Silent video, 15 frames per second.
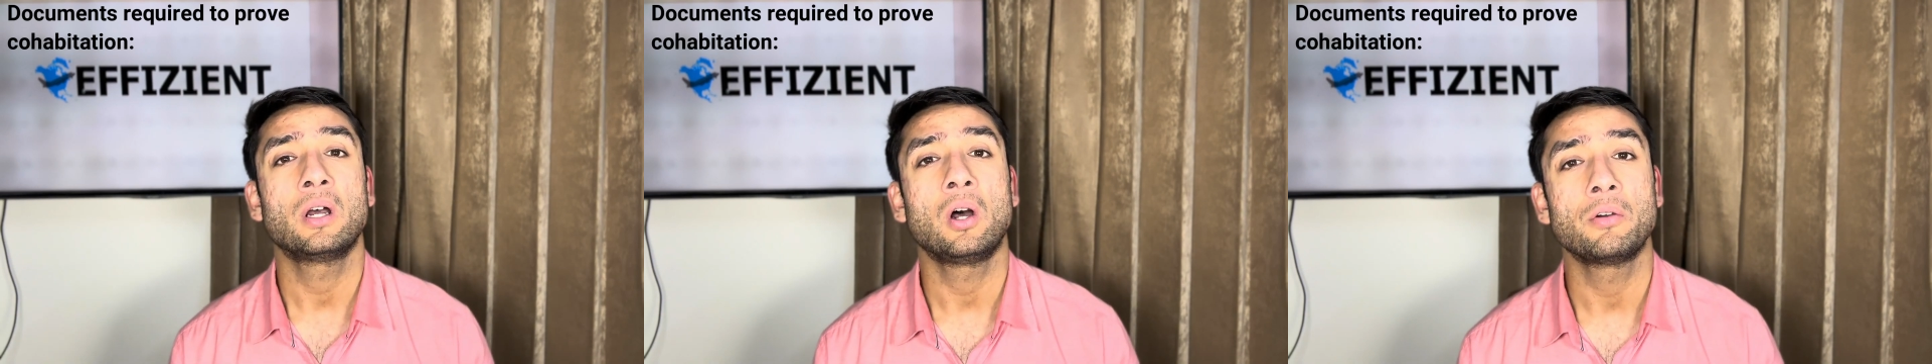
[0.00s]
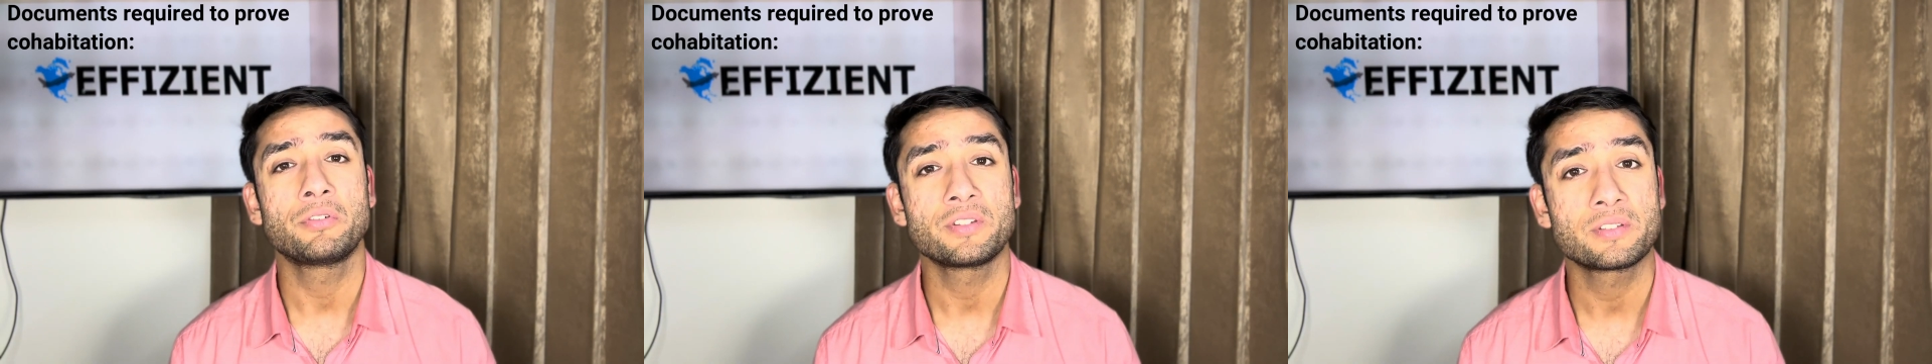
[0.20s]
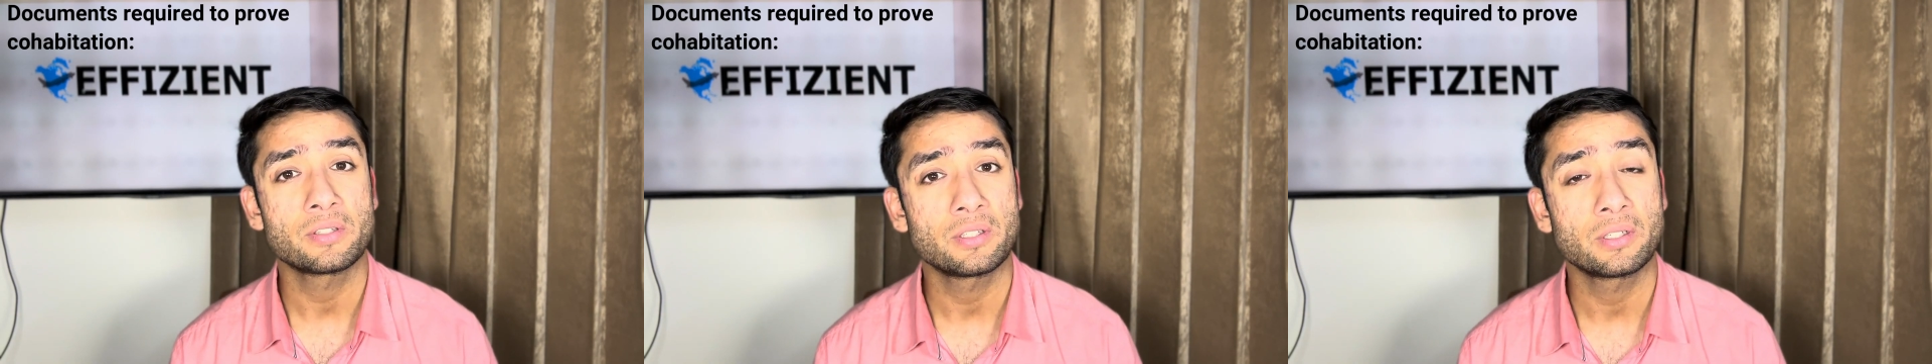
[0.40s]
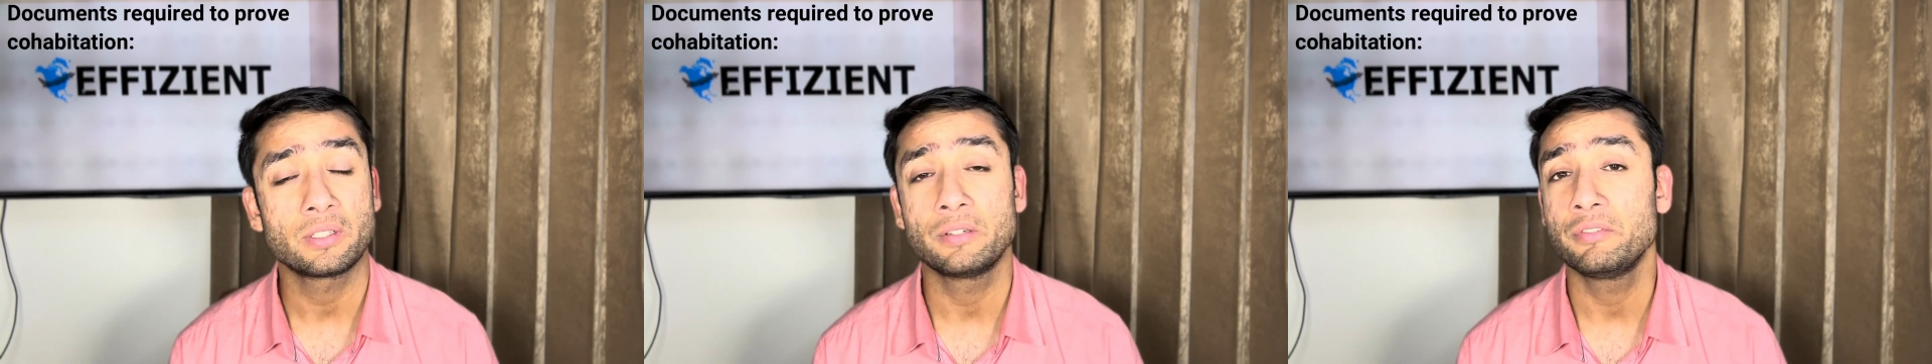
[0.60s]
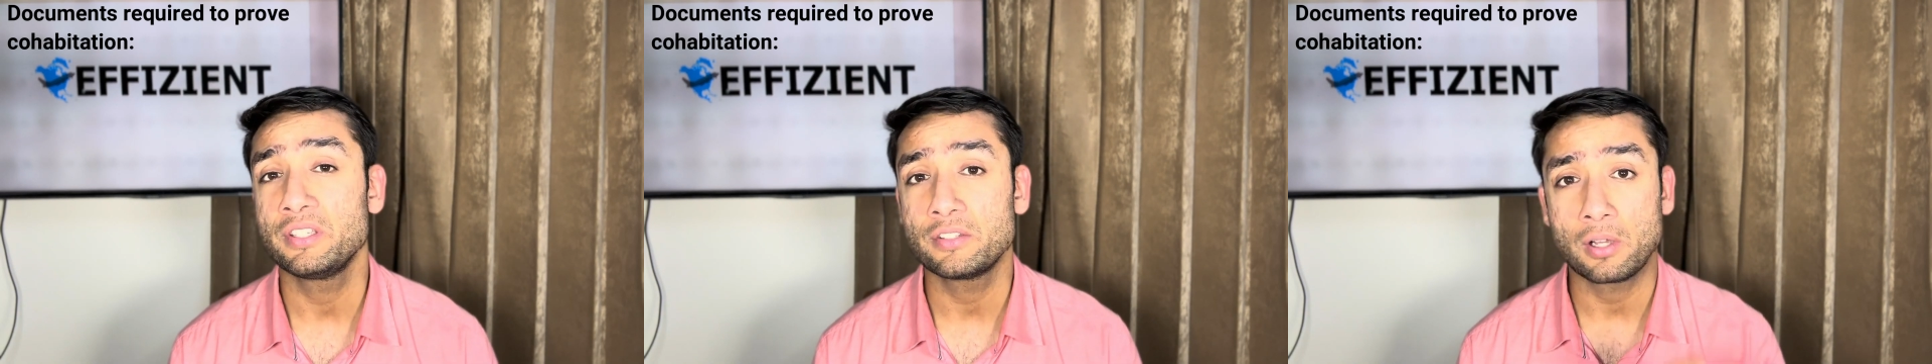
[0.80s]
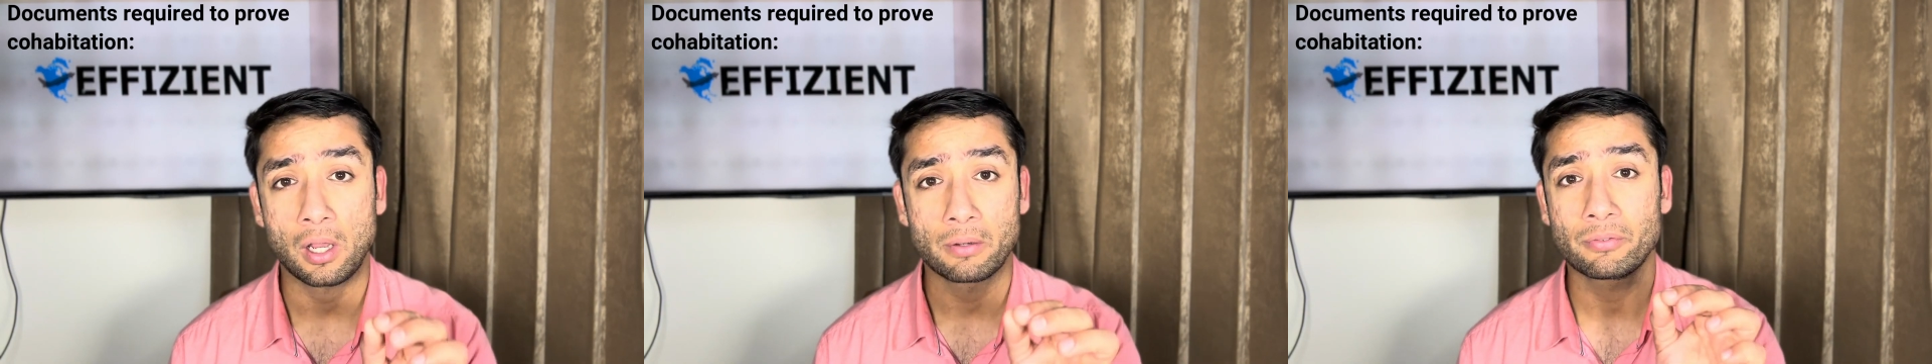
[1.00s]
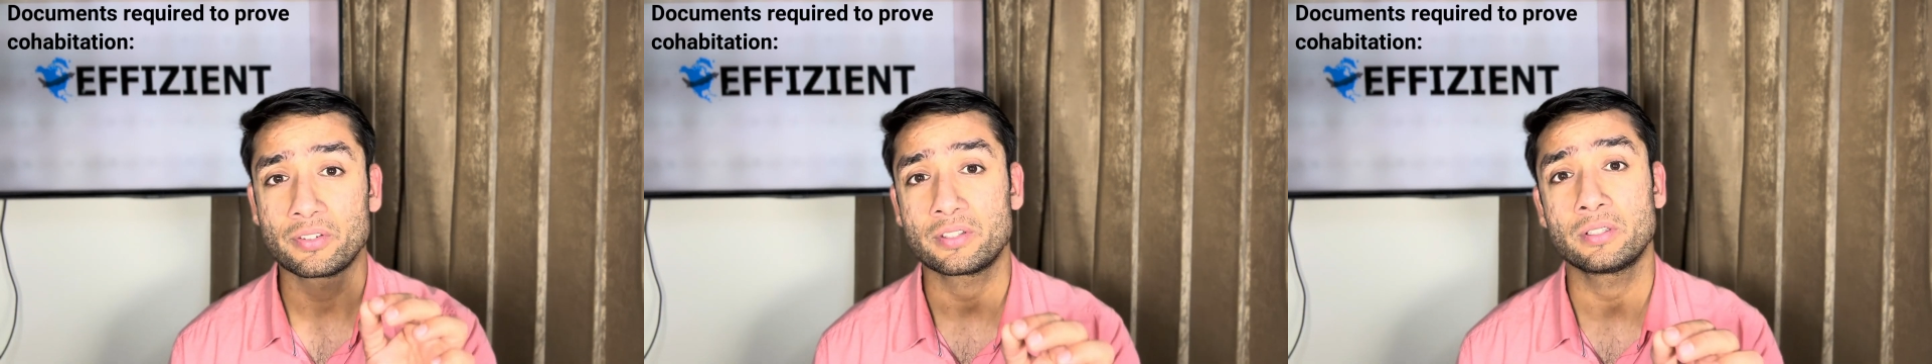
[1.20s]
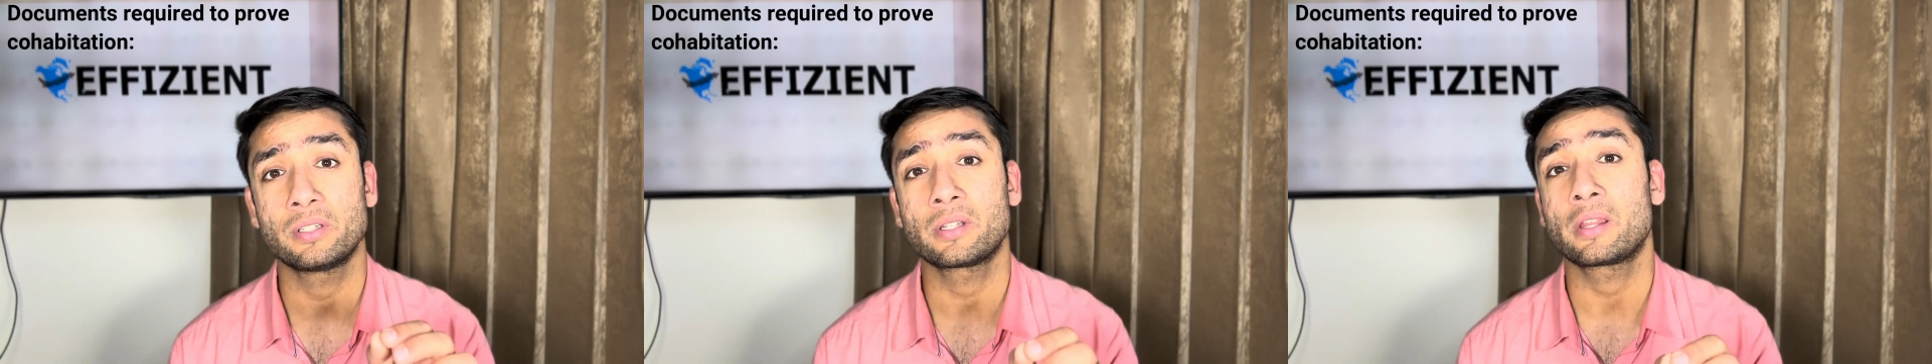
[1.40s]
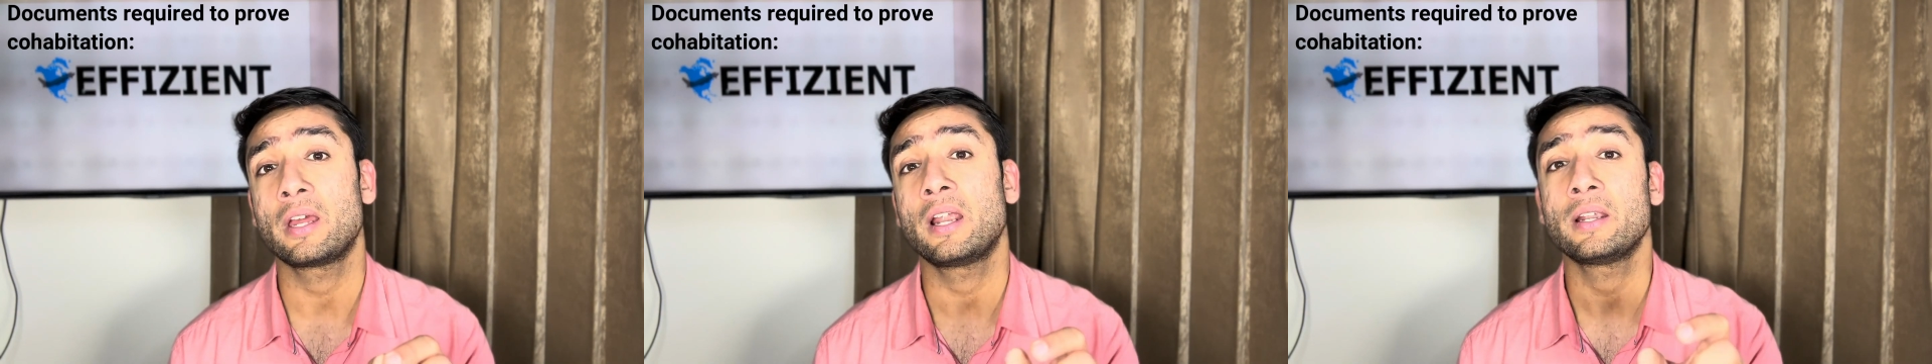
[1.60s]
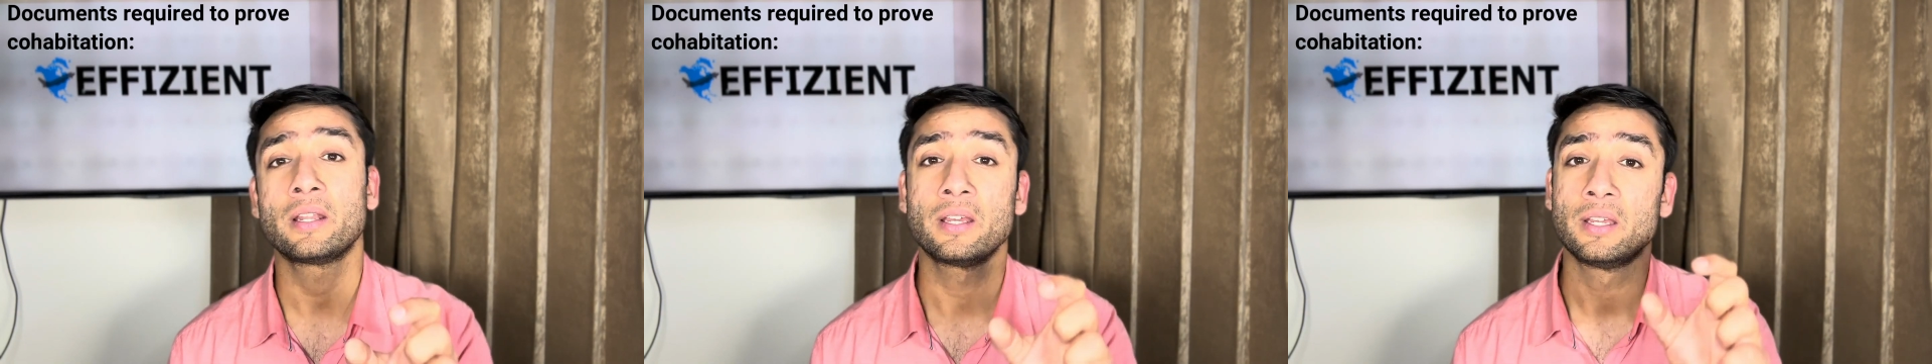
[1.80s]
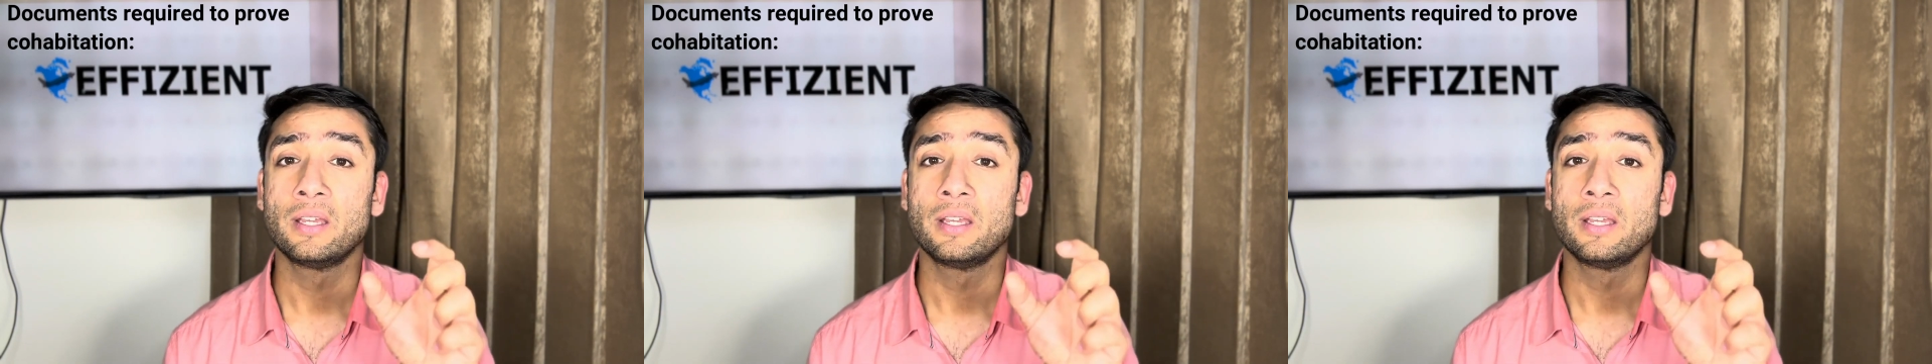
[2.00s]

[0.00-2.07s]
officer, the visa officer, that